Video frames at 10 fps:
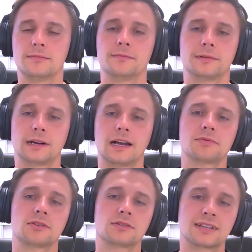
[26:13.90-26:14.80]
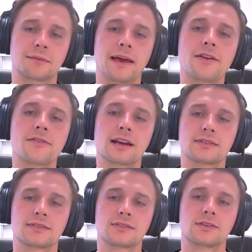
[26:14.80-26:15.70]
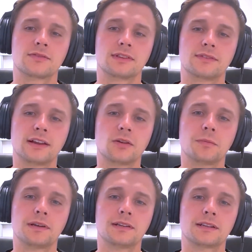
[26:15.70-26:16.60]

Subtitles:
perhaps, or some areas of development